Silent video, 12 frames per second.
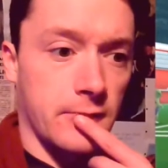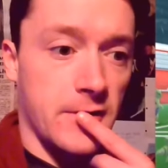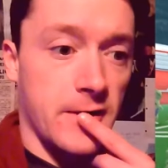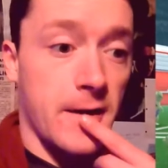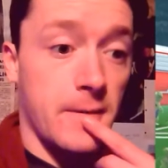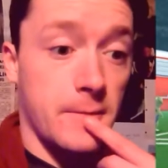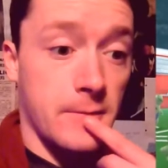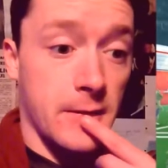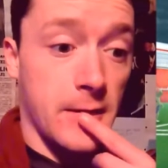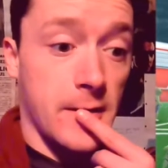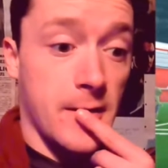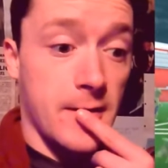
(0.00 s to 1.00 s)
Yeah,
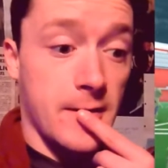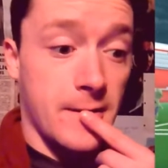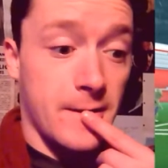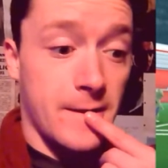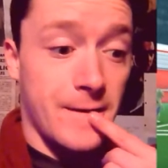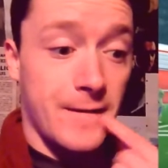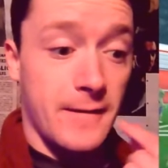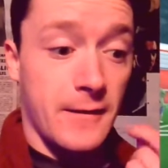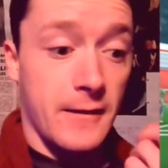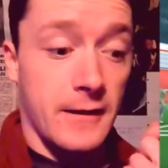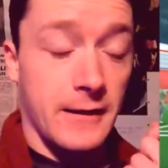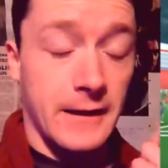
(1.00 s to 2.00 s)

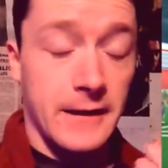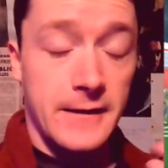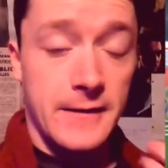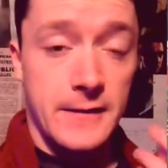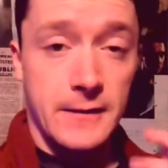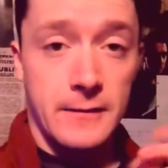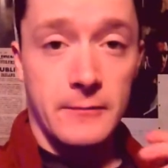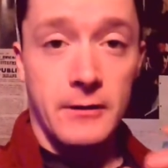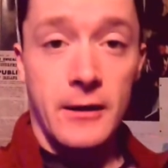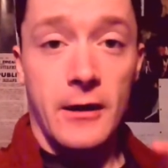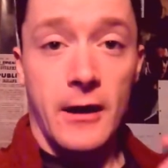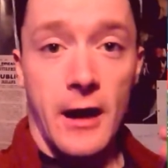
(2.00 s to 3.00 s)
at least
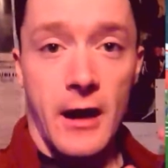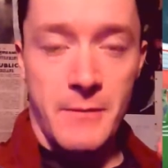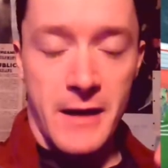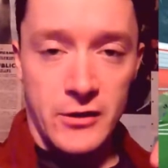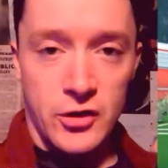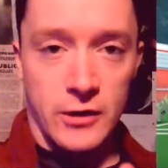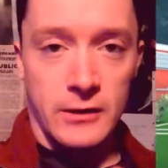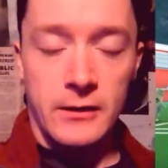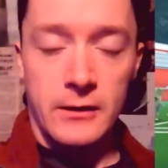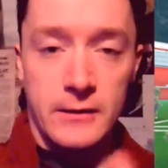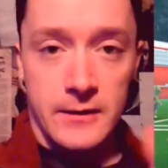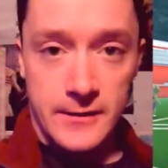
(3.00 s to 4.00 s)
I managed,
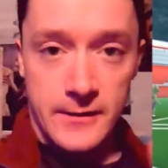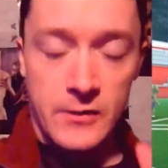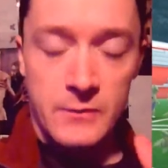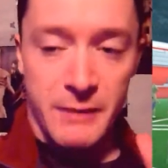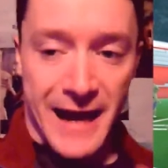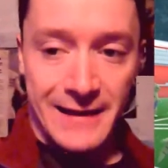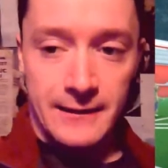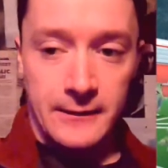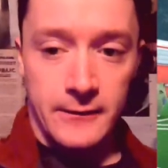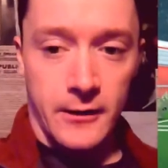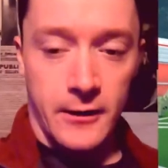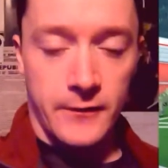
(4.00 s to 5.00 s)
because I was
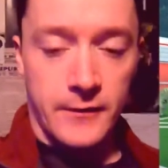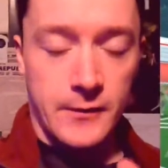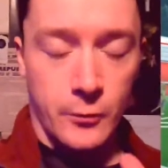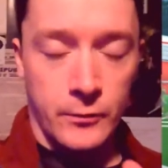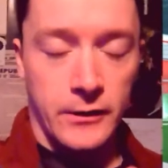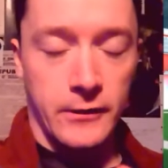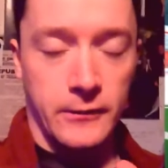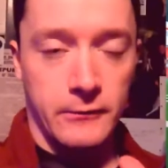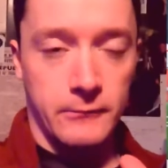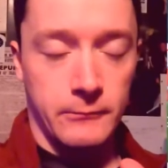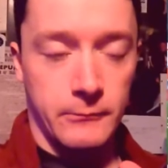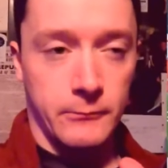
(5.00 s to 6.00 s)
battling on the Sony
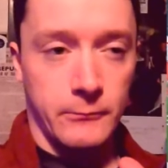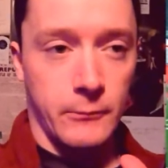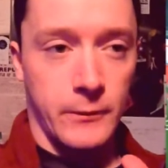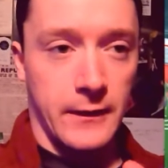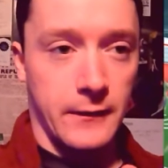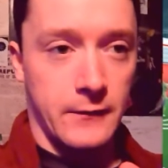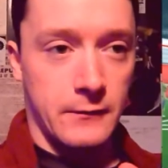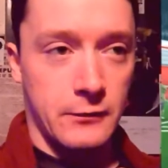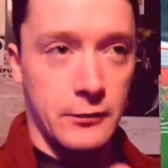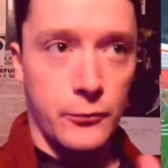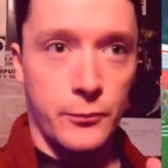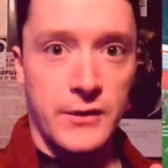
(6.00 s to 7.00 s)
with
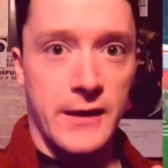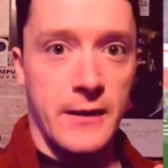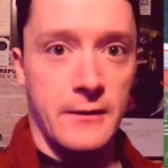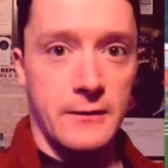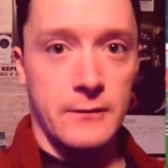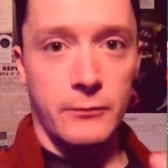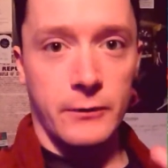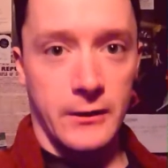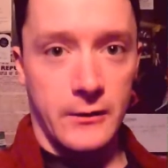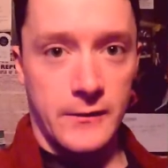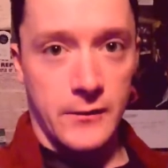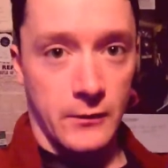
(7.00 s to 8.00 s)
2% when I
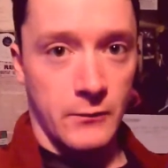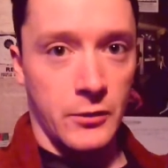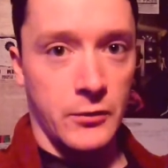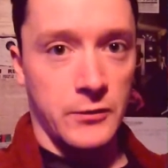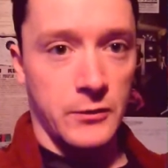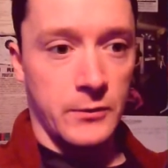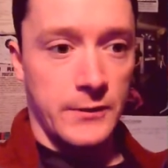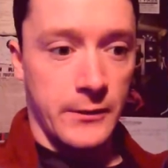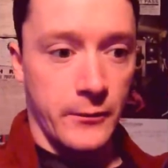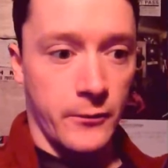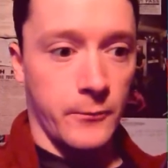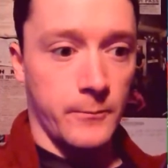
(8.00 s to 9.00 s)
was doing the Mewtwo,
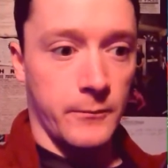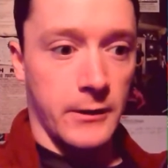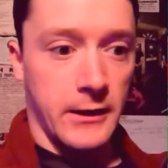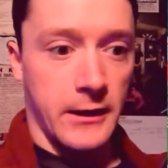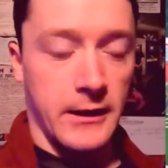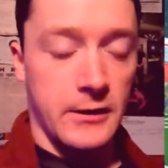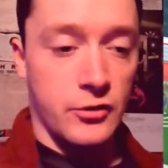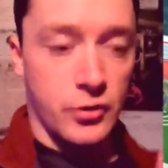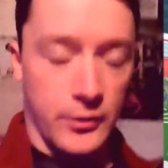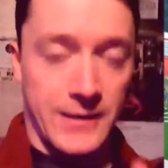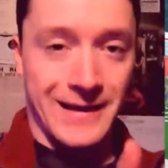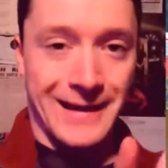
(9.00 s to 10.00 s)
so I had
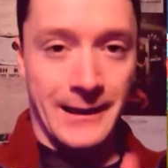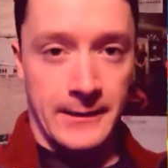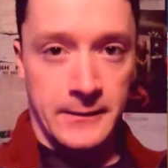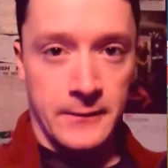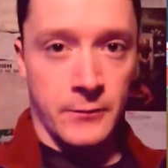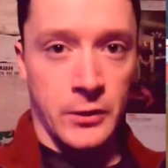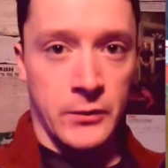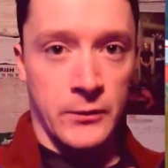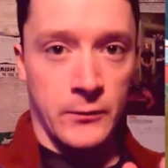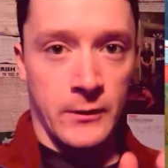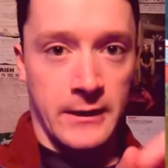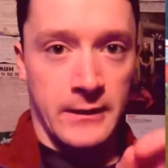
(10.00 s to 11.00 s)
just clicked the
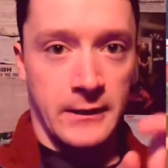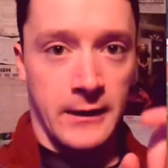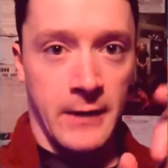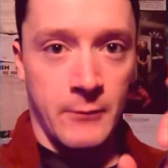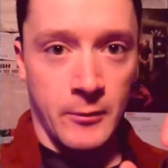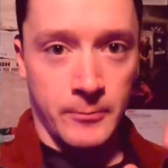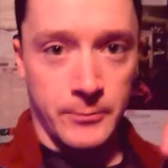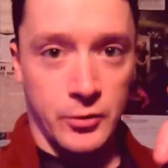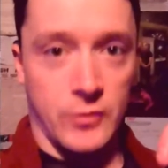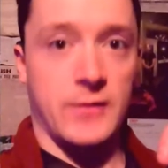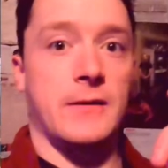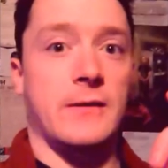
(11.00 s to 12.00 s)
Mewtwo and it came up
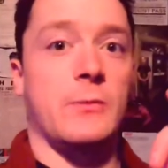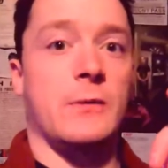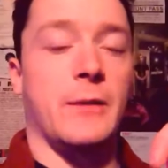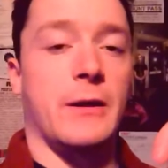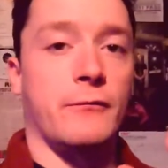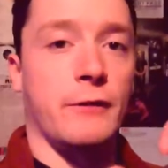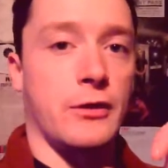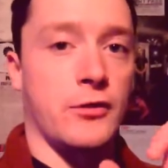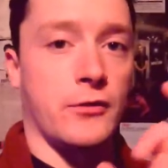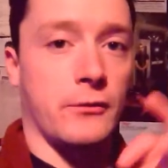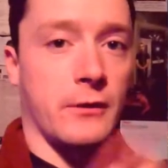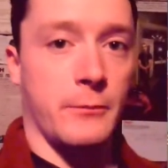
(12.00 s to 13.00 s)
just as it was about to
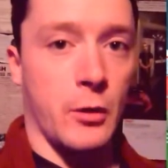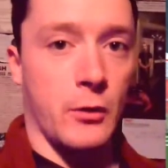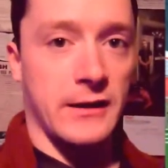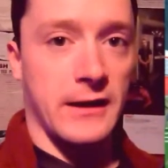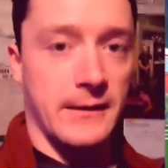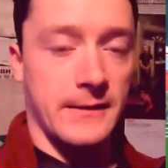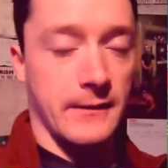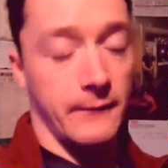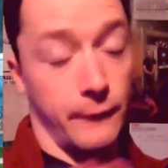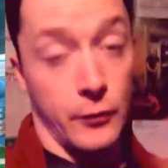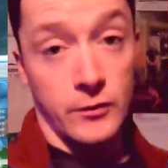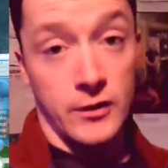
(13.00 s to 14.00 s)
register in the Pokedex and the
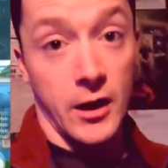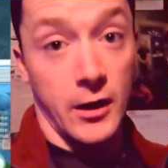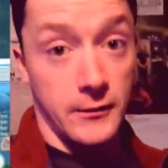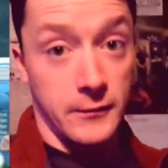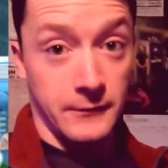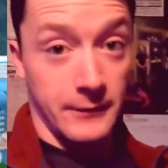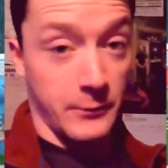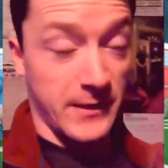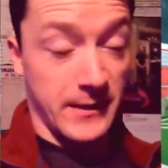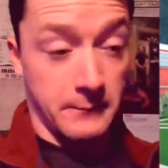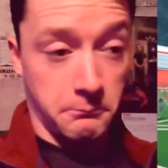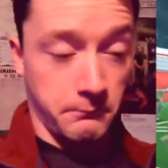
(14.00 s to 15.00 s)
phone died. That was
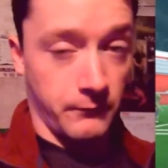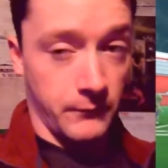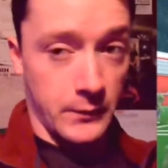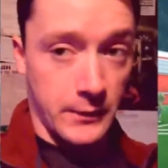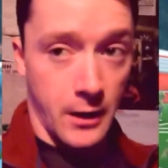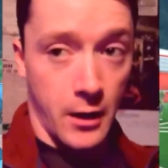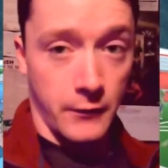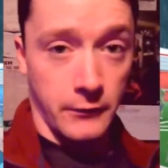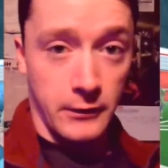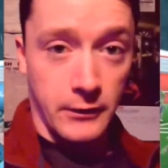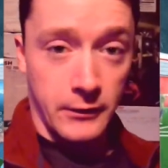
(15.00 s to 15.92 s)
it. It's gone.